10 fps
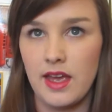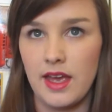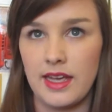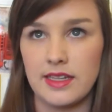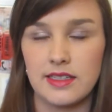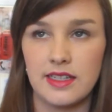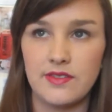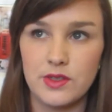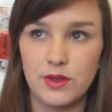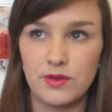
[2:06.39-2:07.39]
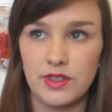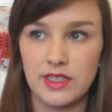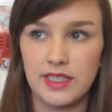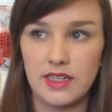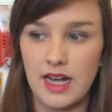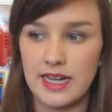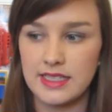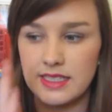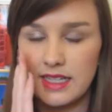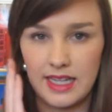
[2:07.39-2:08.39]
It gives you a really
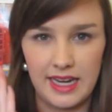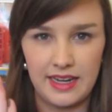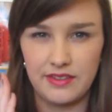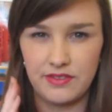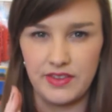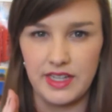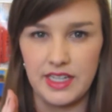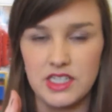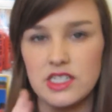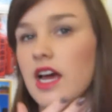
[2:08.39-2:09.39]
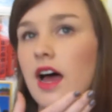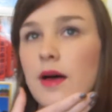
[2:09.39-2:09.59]
nice clean finish.